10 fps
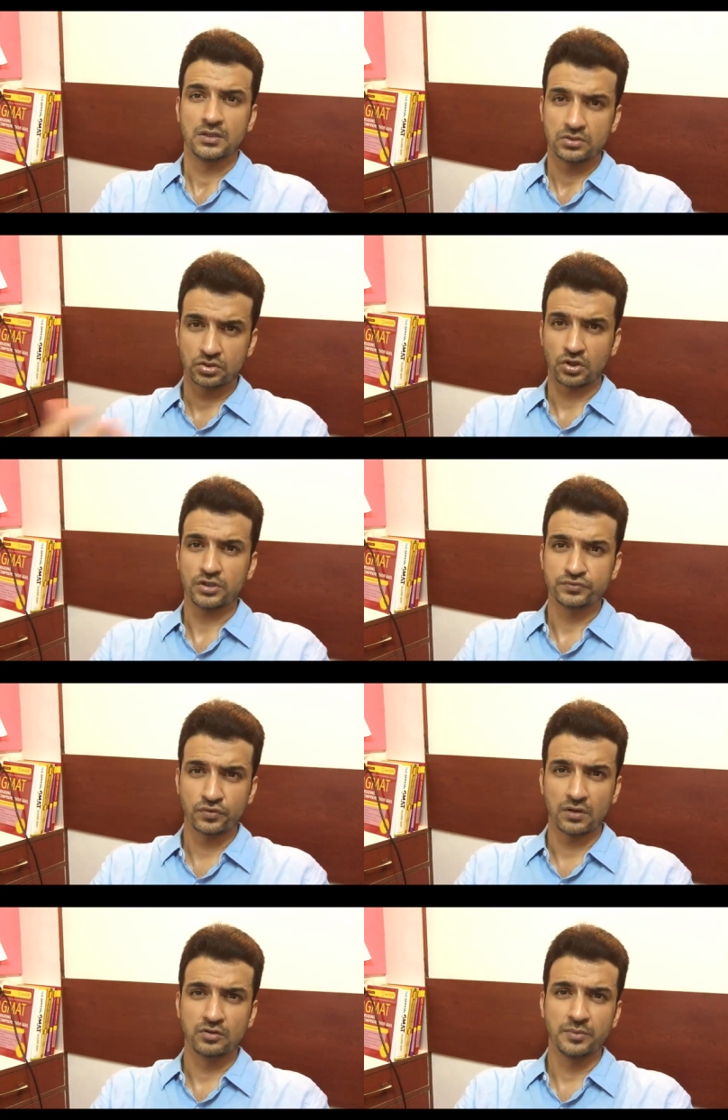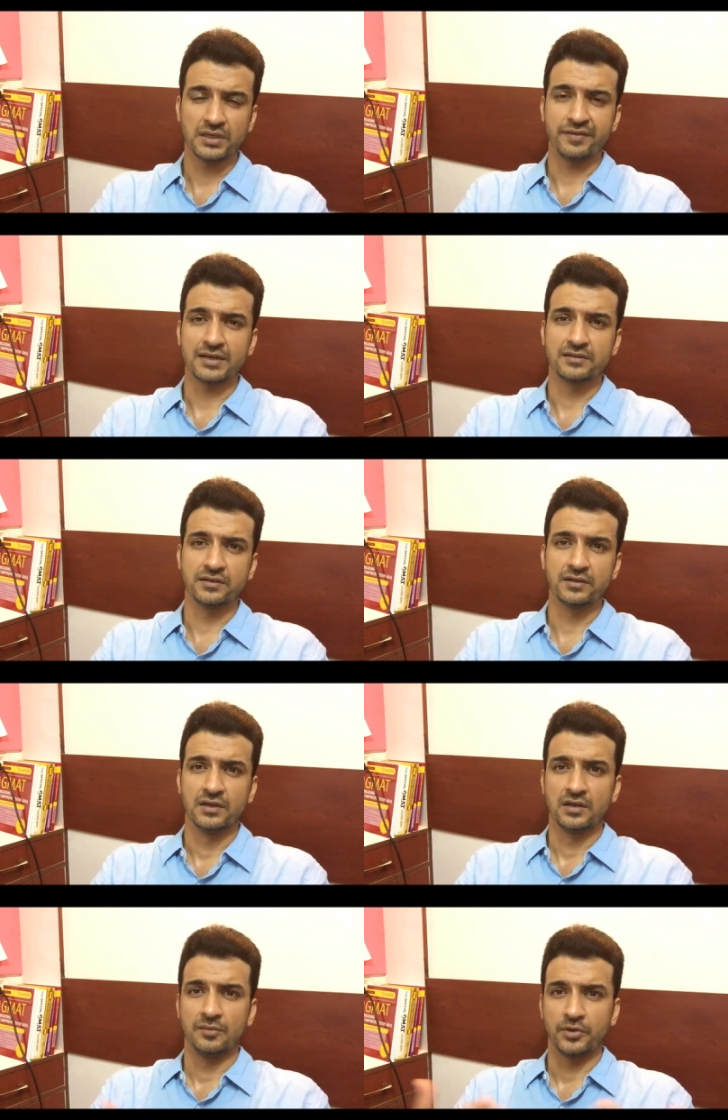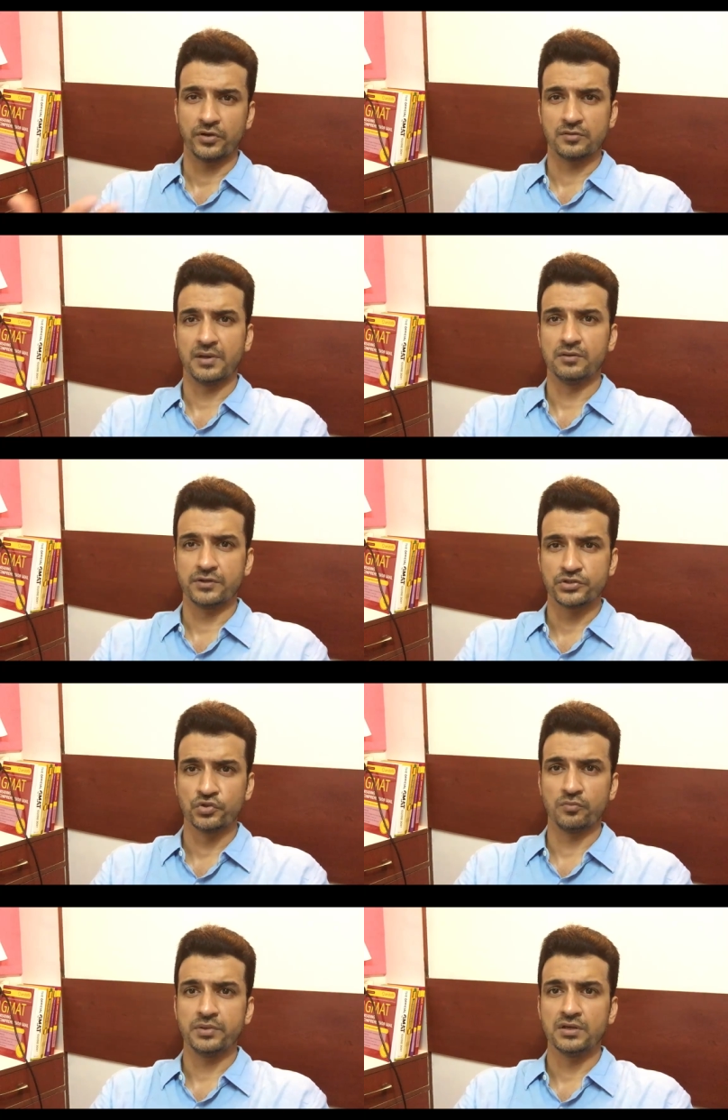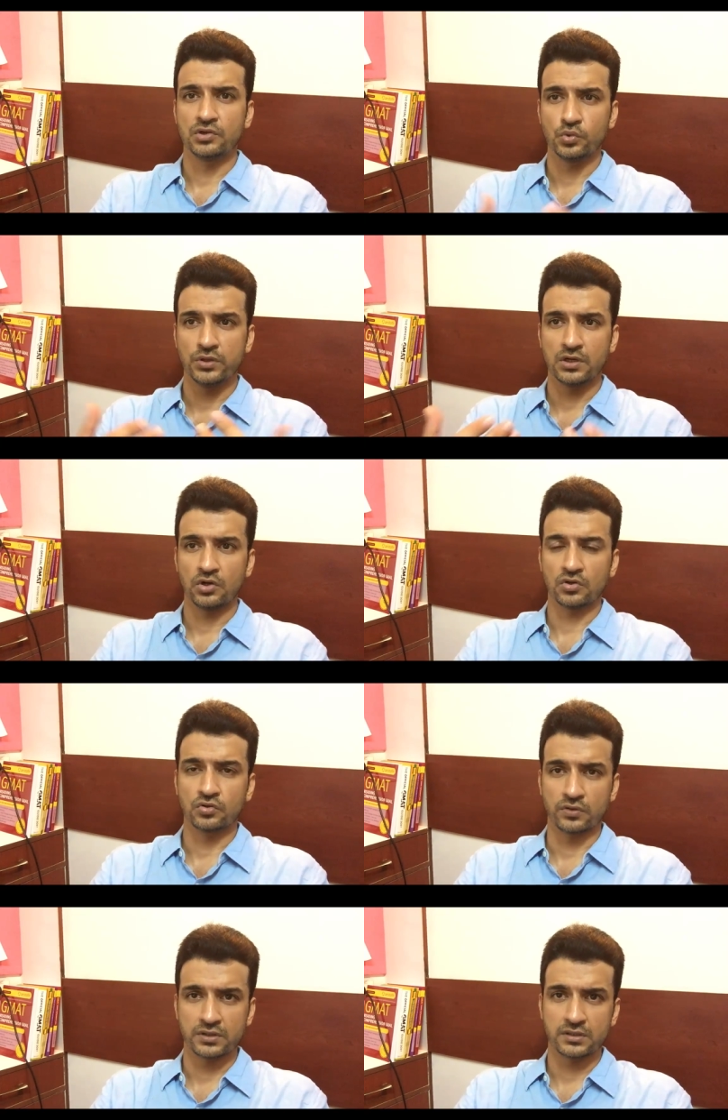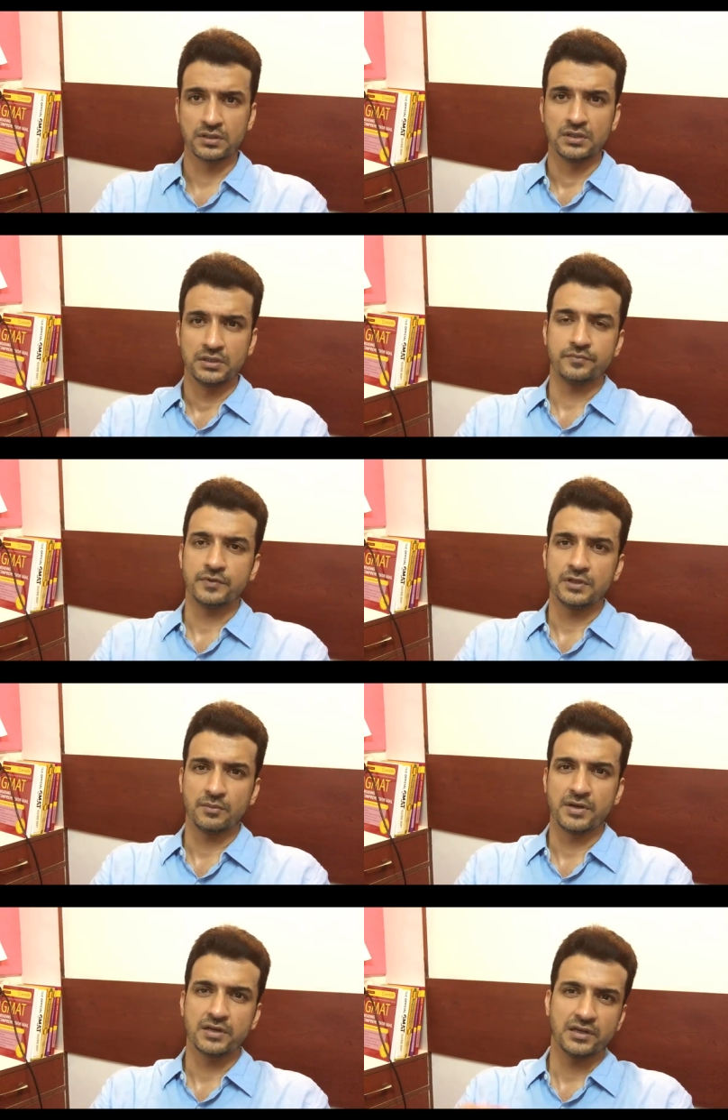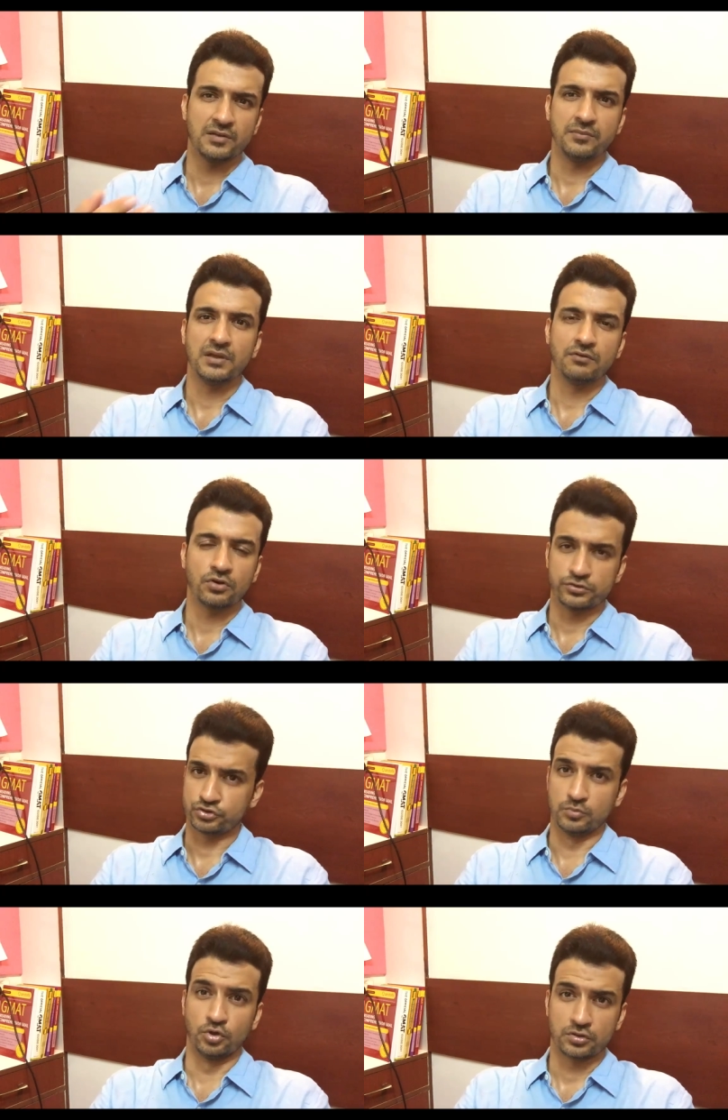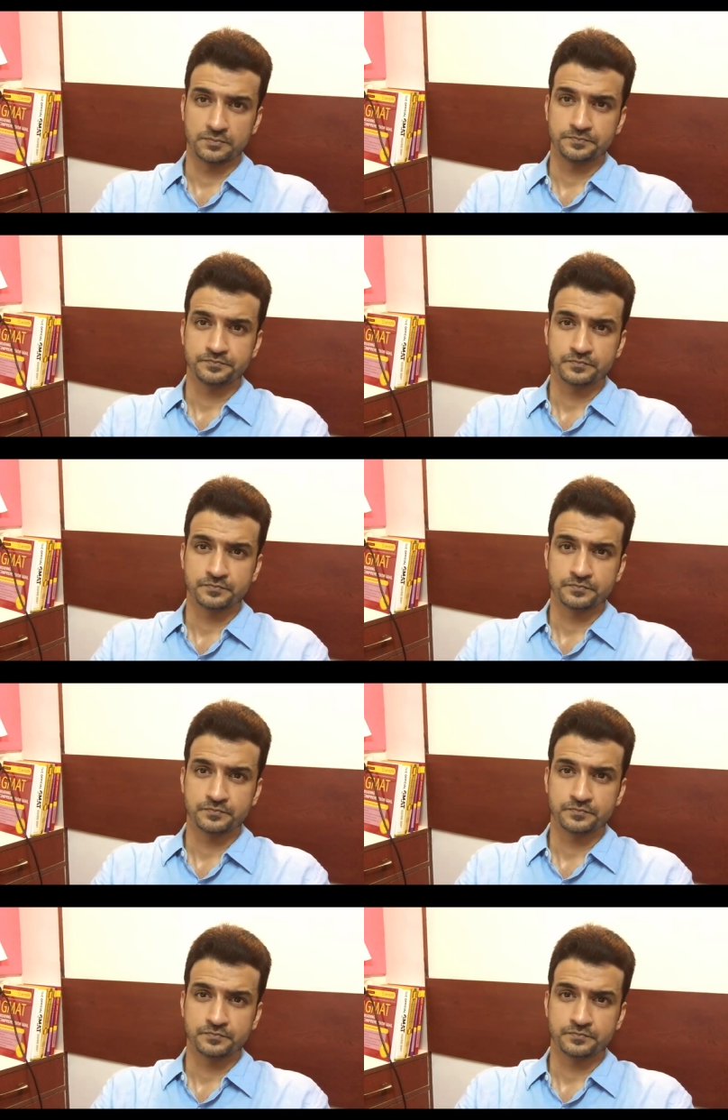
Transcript: The cost would also be a factor, because by virtue of being 2-year long courses, the American MBA will cost you more.